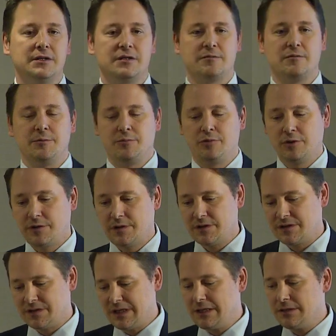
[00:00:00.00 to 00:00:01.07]
is we put
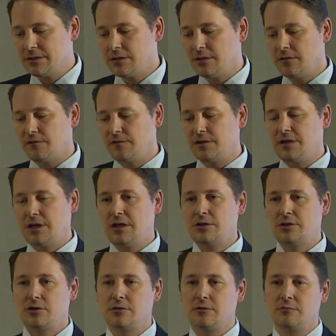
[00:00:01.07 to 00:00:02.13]
the center of
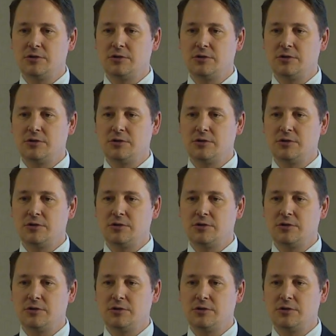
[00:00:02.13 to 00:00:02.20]
attention,